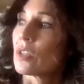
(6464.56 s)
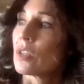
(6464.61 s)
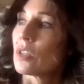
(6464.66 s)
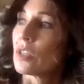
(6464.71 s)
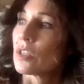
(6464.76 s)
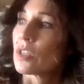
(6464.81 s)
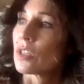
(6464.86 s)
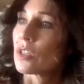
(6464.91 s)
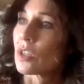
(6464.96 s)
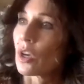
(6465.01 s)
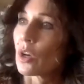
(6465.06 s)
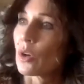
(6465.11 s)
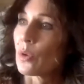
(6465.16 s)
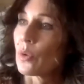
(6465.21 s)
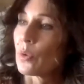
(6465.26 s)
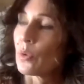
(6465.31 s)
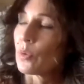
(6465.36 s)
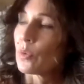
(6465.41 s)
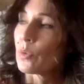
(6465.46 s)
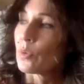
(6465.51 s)

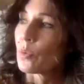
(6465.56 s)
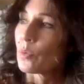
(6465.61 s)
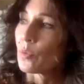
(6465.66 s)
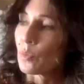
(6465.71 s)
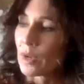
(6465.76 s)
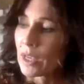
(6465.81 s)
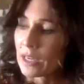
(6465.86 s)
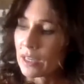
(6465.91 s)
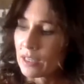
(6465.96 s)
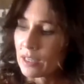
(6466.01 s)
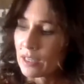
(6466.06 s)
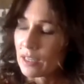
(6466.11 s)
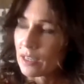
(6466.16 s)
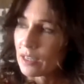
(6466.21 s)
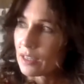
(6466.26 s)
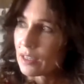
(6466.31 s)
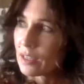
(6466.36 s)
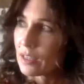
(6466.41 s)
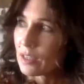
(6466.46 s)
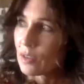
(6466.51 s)
so when,
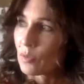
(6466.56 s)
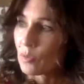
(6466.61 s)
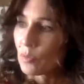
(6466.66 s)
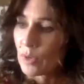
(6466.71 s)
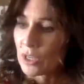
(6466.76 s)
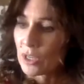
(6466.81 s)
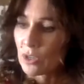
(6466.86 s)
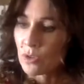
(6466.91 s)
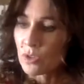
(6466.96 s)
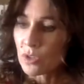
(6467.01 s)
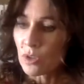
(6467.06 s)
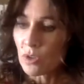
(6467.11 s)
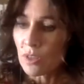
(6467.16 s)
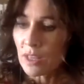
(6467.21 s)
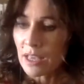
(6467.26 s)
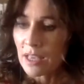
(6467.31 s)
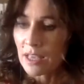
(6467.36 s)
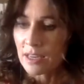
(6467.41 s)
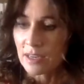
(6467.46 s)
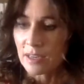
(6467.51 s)
when you do
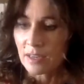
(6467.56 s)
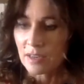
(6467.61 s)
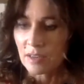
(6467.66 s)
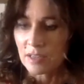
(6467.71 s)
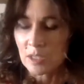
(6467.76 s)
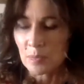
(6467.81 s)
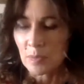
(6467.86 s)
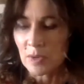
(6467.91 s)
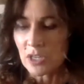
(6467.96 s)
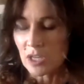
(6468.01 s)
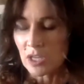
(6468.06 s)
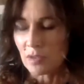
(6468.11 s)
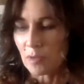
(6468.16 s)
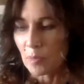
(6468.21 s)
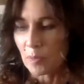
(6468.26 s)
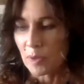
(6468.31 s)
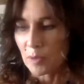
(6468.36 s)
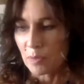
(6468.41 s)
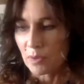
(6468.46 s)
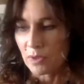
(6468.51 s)
that, especially for
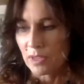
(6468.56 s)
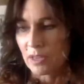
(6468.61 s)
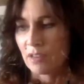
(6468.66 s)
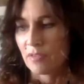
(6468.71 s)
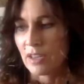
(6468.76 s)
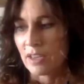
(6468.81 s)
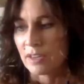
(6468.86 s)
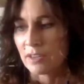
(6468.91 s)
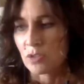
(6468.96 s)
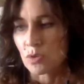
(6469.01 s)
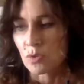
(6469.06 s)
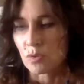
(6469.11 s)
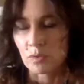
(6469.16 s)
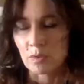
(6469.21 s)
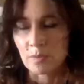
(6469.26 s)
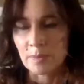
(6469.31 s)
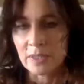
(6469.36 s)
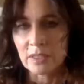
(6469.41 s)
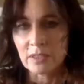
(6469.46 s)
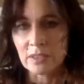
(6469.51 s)
people that have had
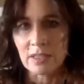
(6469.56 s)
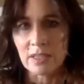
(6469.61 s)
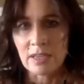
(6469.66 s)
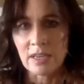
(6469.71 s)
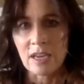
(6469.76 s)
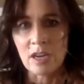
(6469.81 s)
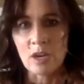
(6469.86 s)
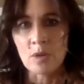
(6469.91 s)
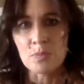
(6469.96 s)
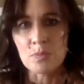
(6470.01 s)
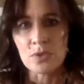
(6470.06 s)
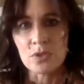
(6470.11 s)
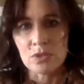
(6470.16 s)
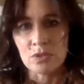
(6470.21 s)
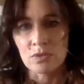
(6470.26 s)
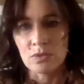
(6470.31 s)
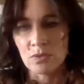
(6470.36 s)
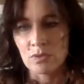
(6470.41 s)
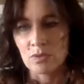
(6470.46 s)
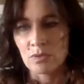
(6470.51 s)
trauma, it helps
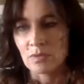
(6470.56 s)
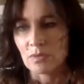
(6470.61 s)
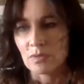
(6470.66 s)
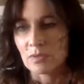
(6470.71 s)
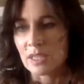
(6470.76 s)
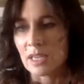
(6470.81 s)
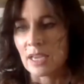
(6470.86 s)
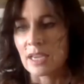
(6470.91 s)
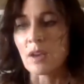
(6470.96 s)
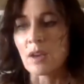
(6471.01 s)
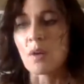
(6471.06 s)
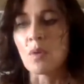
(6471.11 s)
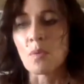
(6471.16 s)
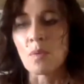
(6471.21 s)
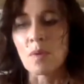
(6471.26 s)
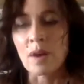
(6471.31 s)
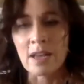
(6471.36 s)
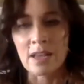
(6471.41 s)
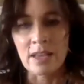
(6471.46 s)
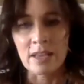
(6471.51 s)
to take
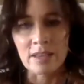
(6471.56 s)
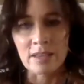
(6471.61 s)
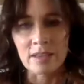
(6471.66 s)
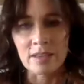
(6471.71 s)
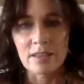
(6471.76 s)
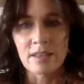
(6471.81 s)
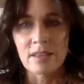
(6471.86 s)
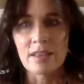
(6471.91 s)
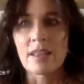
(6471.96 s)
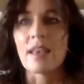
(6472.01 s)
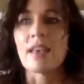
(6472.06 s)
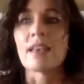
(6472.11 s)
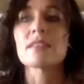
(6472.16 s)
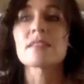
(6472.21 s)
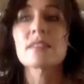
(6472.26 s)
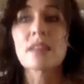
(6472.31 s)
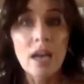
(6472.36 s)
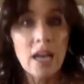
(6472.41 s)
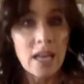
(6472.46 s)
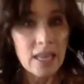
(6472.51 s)
away
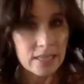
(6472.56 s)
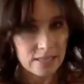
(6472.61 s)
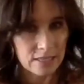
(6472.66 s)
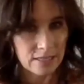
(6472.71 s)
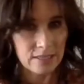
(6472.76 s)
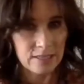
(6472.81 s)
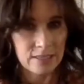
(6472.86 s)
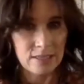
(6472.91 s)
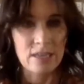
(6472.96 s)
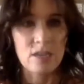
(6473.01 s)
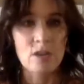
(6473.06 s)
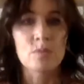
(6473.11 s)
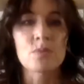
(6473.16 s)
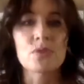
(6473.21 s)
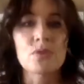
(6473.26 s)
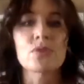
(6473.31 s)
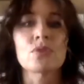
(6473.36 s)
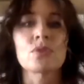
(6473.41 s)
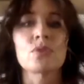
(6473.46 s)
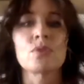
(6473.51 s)
anxiety. It
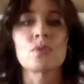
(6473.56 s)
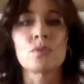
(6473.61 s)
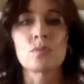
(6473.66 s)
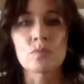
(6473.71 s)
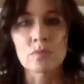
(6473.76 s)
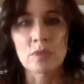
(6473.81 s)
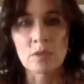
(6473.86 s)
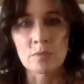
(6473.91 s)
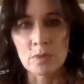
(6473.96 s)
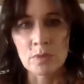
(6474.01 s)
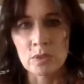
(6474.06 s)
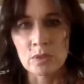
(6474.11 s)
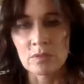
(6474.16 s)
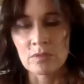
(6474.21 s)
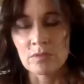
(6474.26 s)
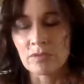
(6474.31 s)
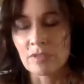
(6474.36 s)
helps to remove